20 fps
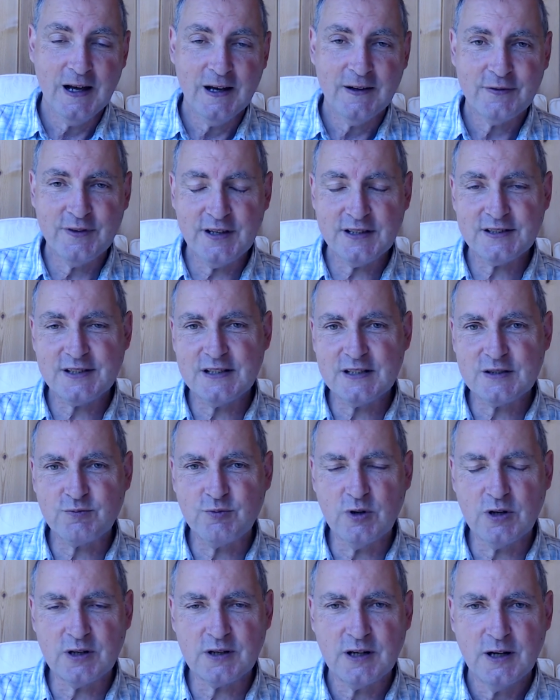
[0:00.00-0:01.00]
This is
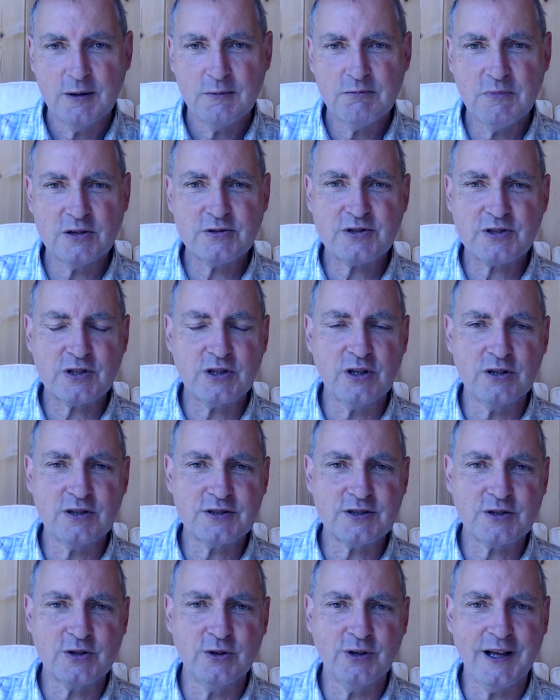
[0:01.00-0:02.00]
what most
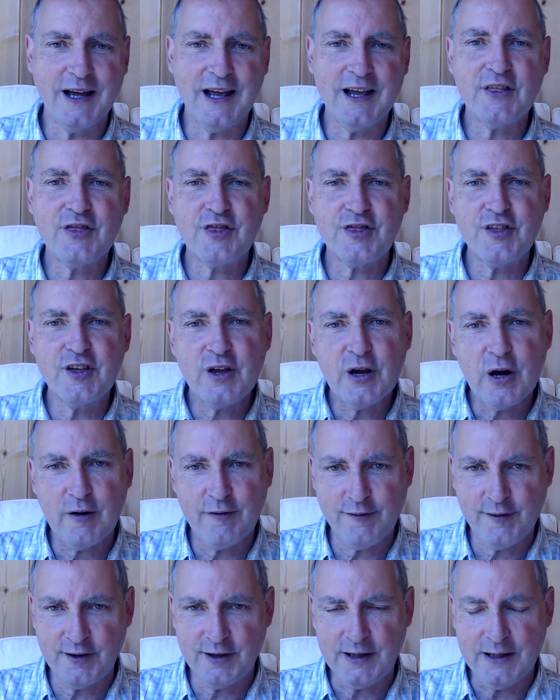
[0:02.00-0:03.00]
scholars call a
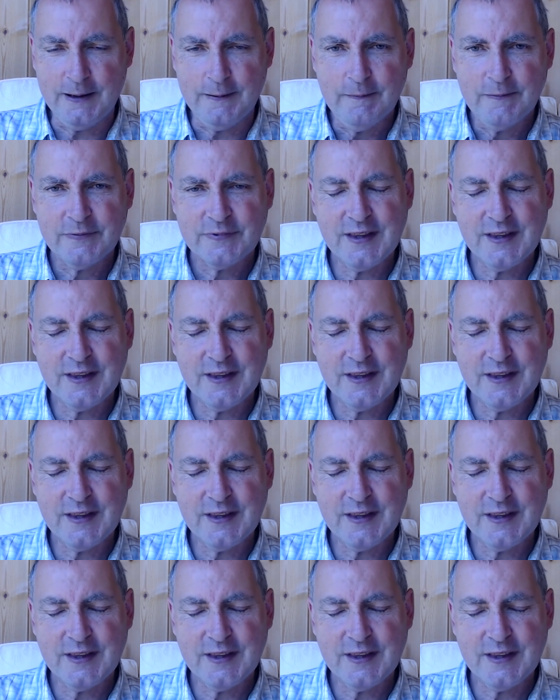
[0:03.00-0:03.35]
theophany,